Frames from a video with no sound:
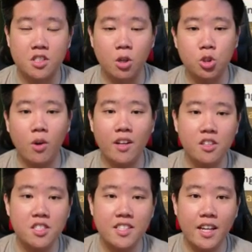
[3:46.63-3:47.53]
So to
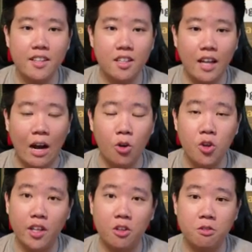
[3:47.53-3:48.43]
understand how you
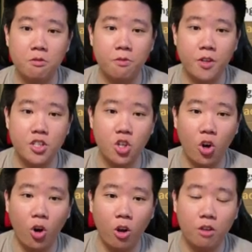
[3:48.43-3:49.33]
can convert
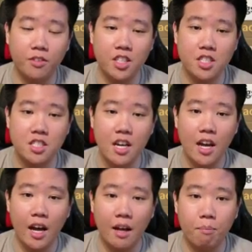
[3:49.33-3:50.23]
all these
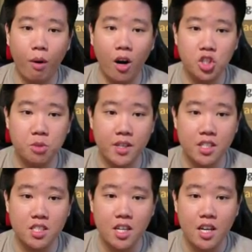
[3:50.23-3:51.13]

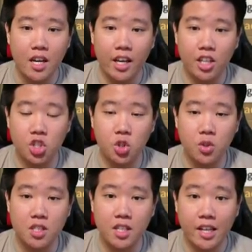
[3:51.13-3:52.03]
parchments into
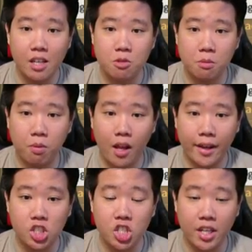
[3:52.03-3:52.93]
this kingdom supply
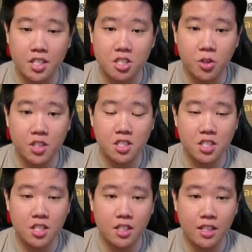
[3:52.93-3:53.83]
chest, you can
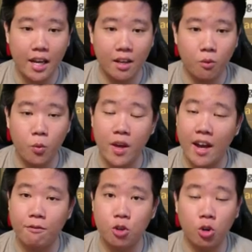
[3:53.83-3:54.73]
see that we
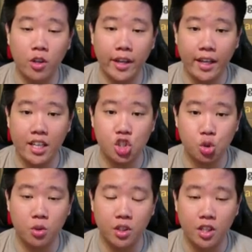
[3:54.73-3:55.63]
have to collect each
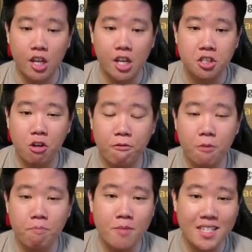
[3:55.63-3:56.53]
one. So if you're
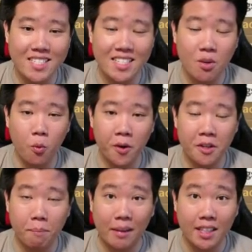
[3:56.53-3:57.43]
missing one of
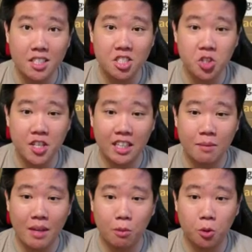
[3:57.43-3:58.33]
the piece, you're not going to
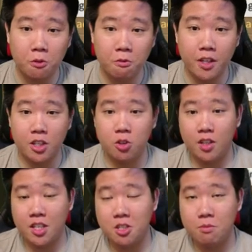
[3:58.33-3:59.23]
be able to convert it to a
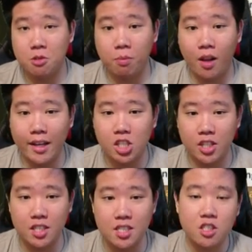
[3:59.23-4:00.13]
kingdom supply
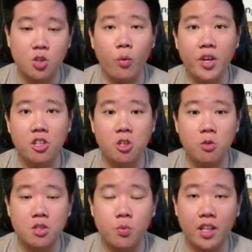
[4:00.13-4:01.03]
chest. So what we can do
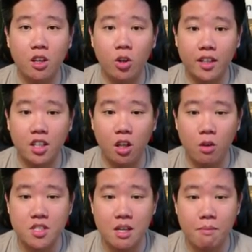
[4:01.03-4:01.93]
is we can look at the
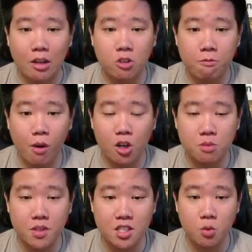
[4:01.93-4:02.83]
lowest amount of
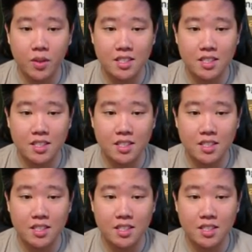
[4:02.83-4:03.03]
parchment. So we can